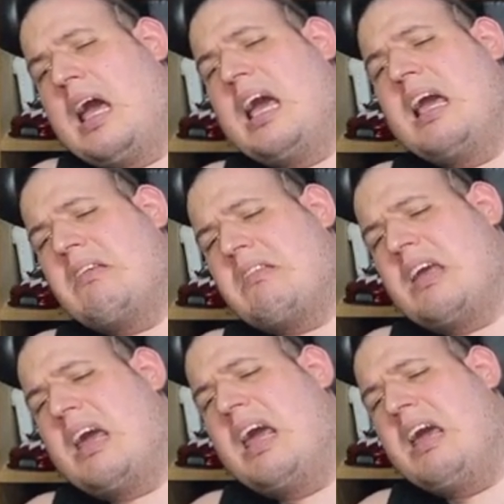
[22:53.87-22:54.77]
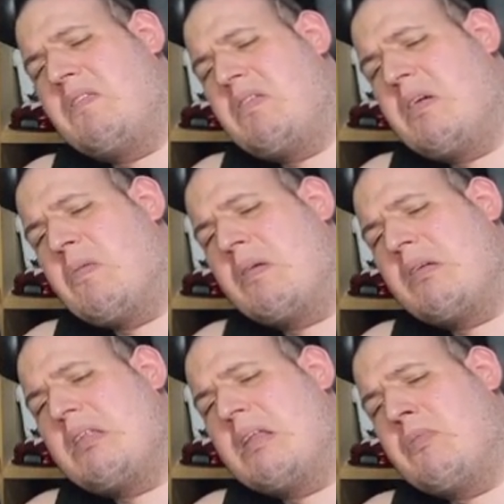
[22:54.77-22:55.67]
is if you
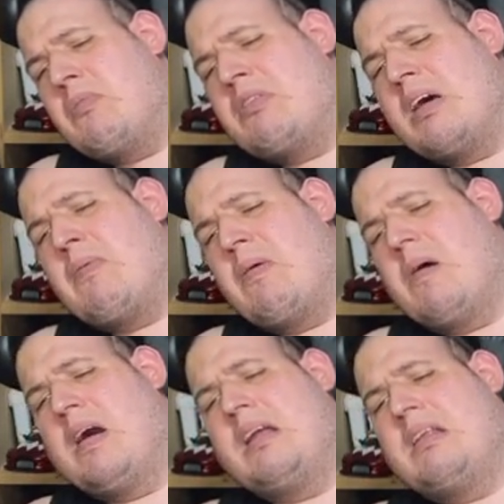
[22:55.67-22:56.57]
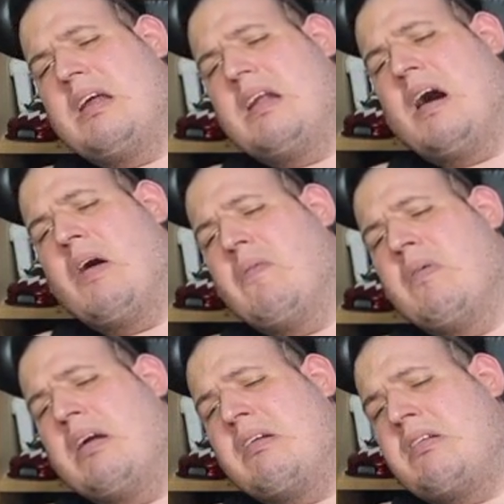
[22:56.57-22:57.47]
want them separated, I
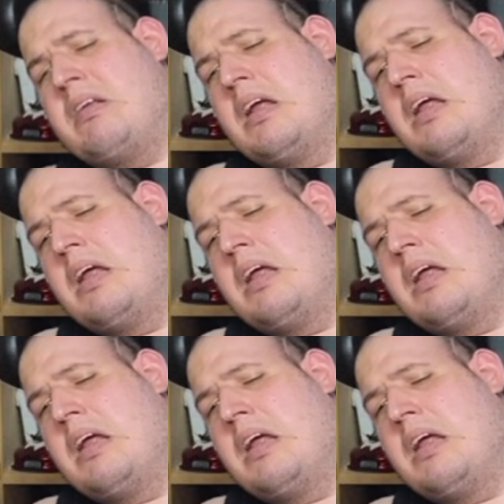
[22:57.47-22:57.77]
wish